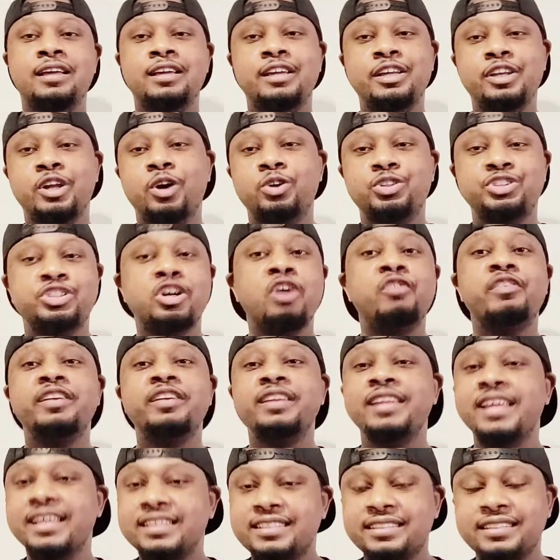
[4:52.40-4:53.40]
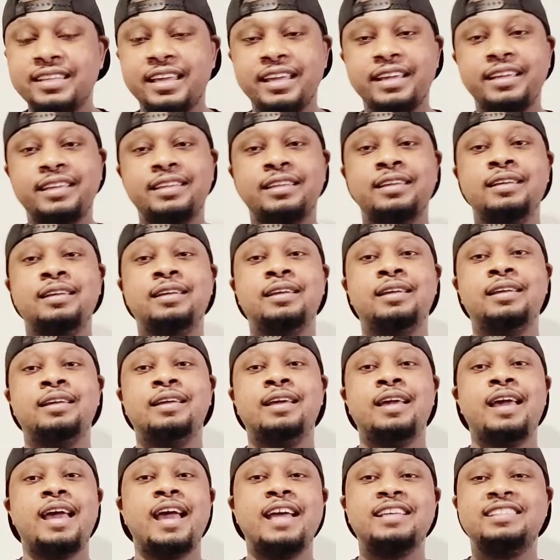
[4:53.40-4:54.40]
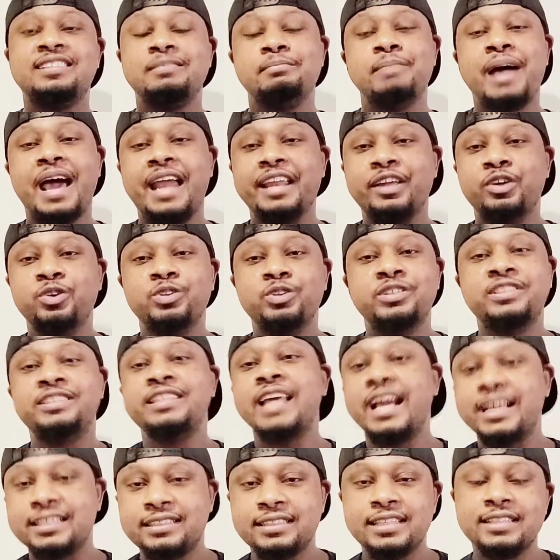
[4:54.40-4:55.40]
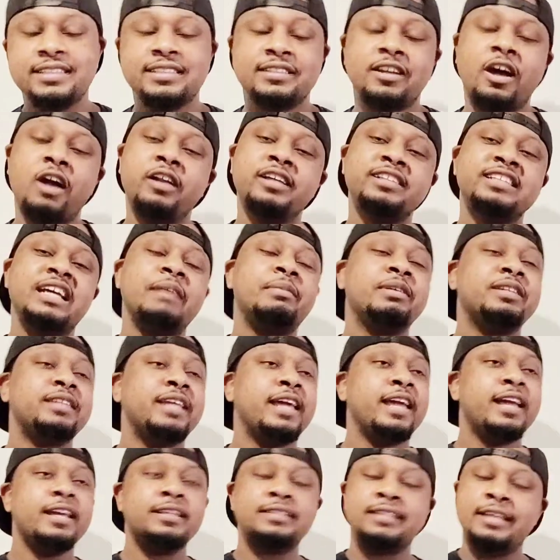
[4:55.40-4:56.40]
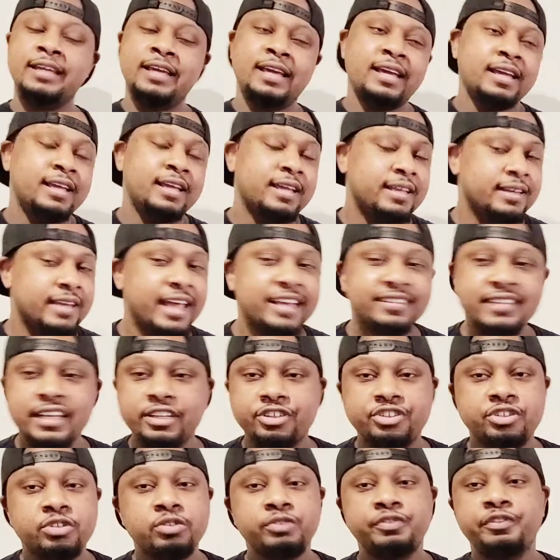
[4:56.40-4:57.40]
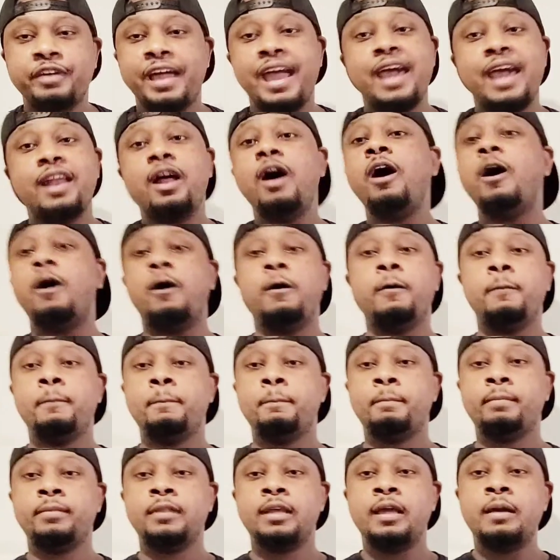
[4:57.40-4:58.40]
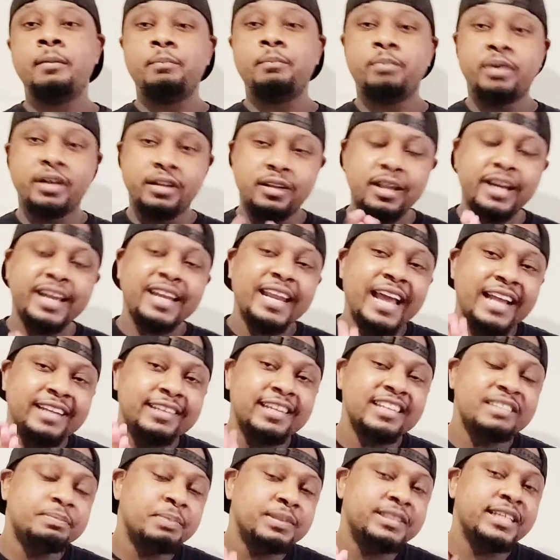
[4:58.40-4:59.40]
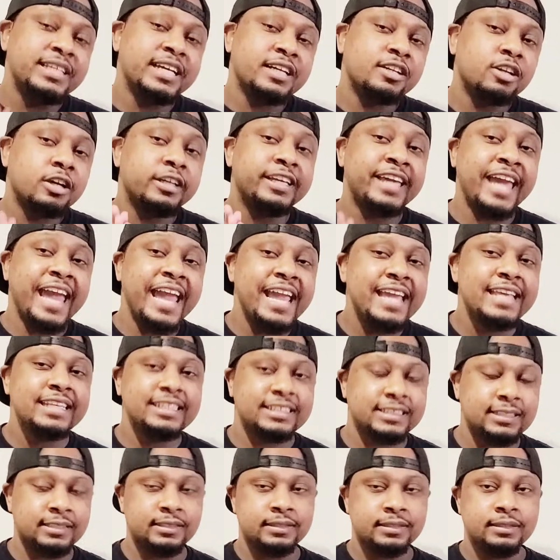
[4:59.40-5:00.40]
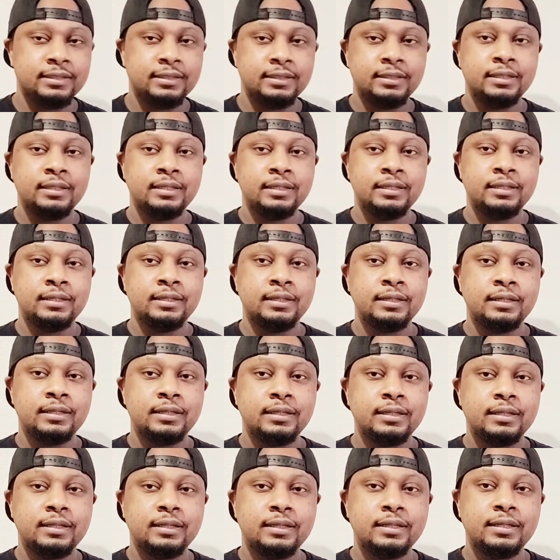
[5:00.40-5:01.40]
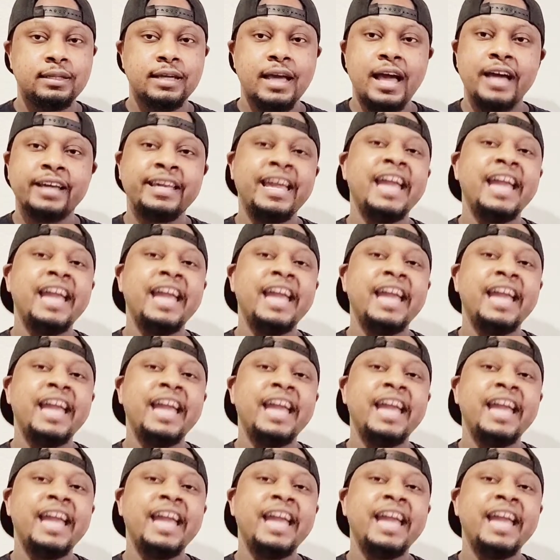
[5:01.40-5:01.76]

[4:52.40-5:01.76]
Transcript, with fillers: you know, chauvinistic, as somebody who's sexist and all these type of things. And that's not the truth at all. But looking at this particular case, I